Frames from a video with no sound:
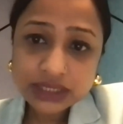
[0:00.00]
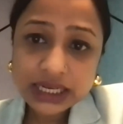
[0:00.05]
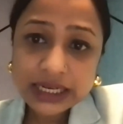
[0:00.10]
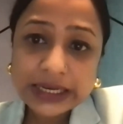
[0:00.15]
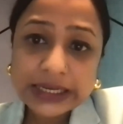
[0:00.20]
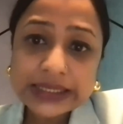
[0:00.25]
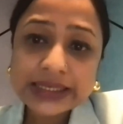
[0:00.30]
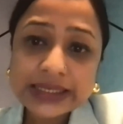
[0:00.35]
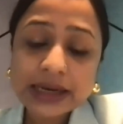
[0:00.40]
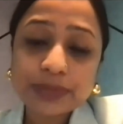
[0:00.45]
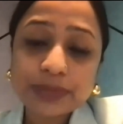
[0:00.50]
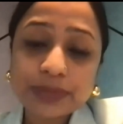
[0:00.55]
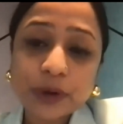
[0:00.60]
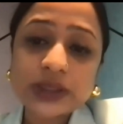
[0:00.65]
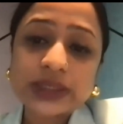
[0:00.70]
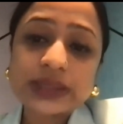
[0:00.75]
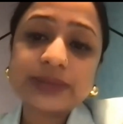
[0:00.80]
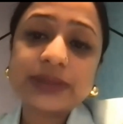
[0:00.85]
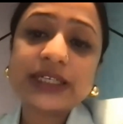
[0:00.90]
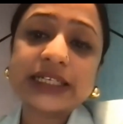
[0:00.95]
it's
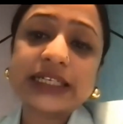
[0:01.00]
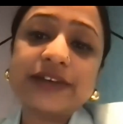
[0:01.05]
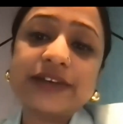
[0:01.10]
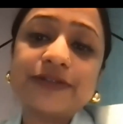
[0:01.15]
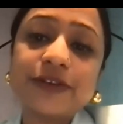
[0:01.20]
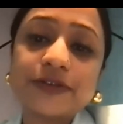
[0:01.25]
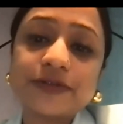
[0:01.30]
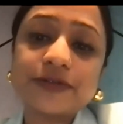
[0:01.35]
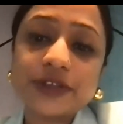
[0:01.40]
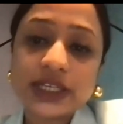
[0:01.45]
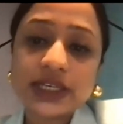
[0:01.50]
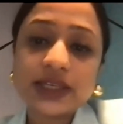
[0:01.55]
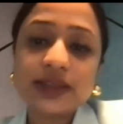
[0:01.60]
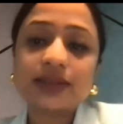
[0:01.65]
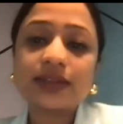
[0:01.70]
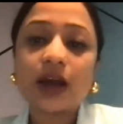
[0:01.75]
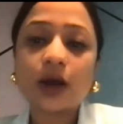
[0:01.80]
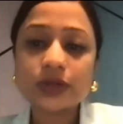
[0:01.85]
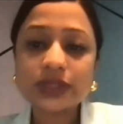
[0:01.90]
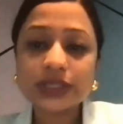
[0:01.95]
approximately
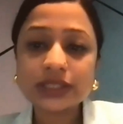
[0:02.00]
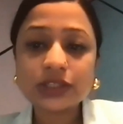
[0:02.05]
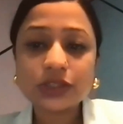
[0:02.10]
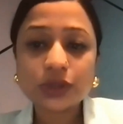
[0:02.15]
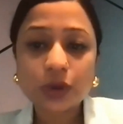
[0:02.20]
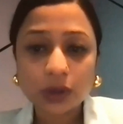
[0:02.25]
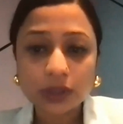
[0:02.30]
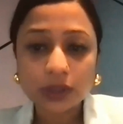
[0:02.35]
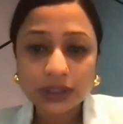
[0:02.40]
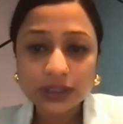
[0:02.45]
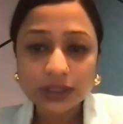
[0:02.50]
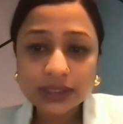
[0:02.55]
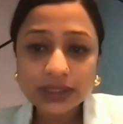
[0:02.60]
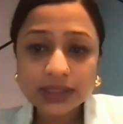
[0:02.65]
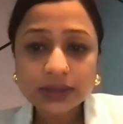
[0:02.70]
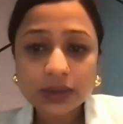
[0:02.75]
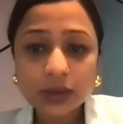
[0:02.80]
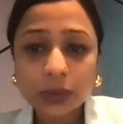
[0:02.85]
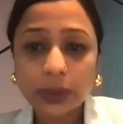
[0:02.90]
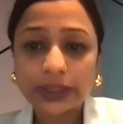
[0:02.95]

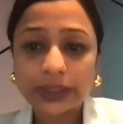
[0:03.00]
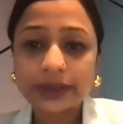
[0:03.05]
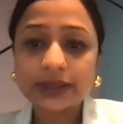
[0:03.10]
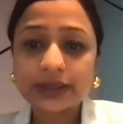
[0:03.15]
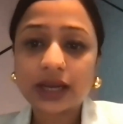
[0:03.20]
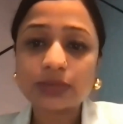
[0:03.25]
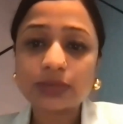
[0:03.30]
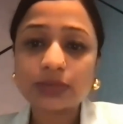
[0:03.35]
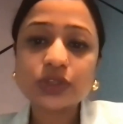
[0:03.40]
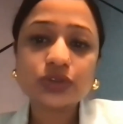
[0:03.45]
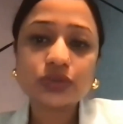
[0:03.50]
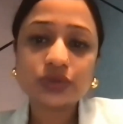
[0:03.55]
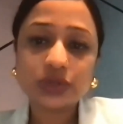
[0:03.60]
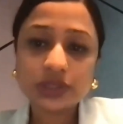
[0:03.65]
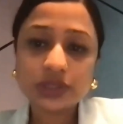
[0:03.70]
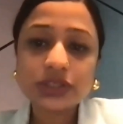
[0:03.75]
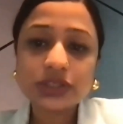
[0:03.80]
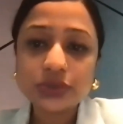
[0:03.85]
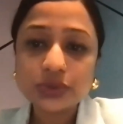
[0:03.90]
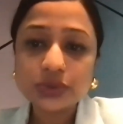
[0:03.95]
$15,000 when it comes to
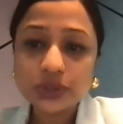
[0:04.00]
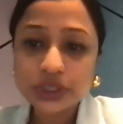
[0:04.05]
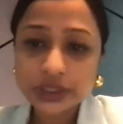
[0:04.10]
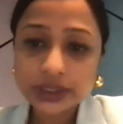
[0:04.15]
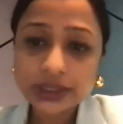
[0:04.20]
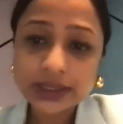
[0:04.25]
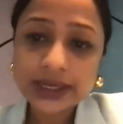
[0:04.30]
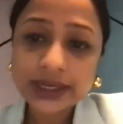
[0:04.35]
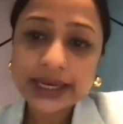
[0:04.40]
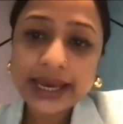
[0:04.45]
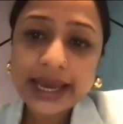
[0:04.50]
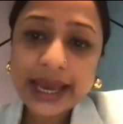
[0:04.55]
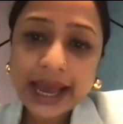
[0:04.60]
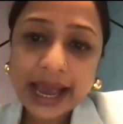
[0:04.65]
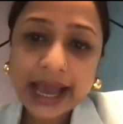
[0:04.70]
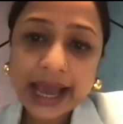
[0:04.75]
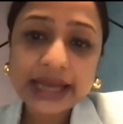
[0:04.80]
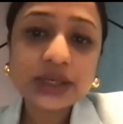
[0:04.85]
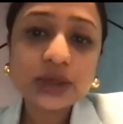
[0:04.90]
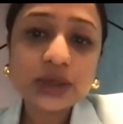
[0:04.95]
the tuition
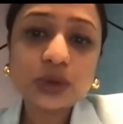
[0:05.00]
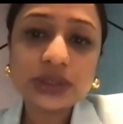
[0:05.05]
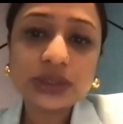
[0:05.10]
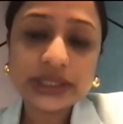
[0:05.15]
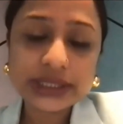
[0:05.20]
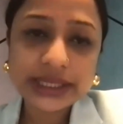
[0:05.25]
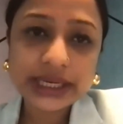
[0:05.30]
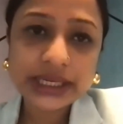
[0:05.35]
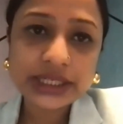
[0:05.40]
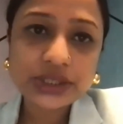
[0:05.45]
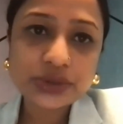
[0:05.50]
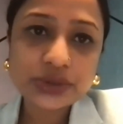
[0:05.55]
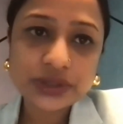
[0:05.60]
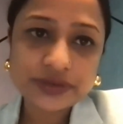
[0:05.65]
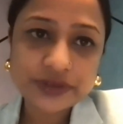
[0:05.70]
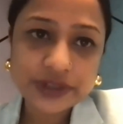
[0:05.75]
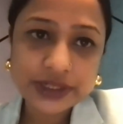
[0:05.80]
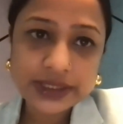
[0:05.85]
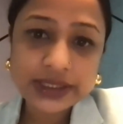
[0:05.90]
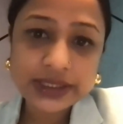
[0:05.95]
at Golden Gate
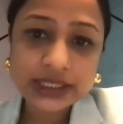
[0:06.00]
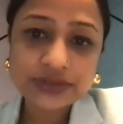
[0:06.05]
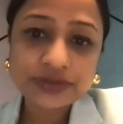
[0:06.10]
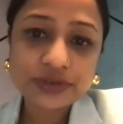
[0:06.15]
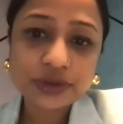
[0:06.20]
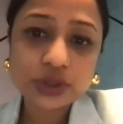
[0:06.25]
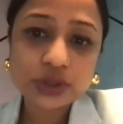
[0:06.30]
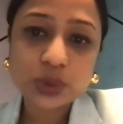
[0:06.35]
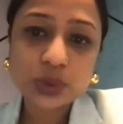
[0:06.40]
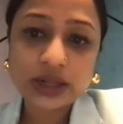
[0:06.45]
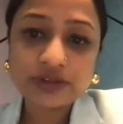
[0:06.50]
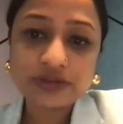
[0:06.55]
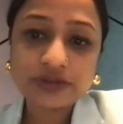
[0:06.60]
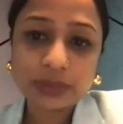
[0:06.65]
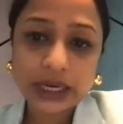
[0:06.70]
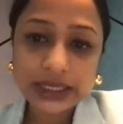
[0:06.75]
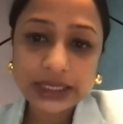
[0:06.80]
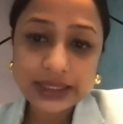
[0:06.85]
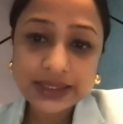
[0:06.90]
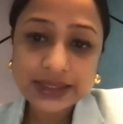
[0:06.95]
University for 12
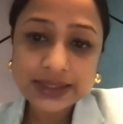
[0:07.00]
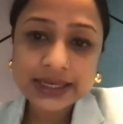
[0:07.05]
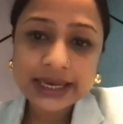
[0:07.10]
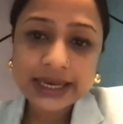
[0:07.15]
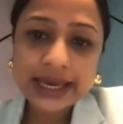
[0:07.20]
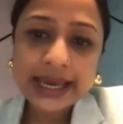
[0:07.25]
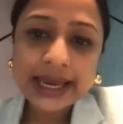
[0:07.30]
months.